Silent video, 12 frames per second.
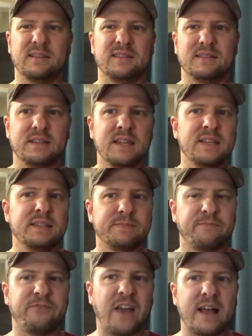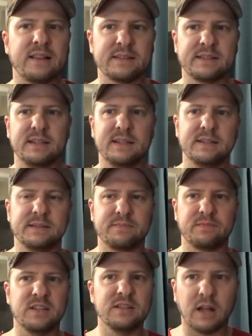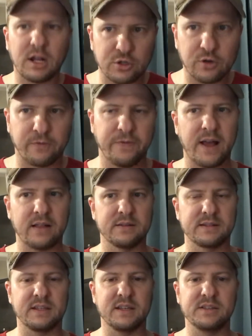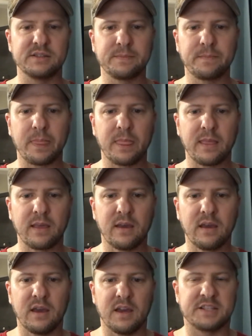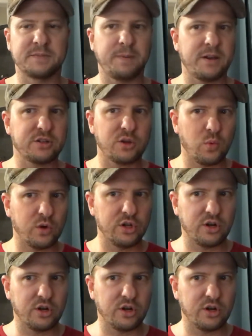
these fallacies, these logical fallacies, especially when you're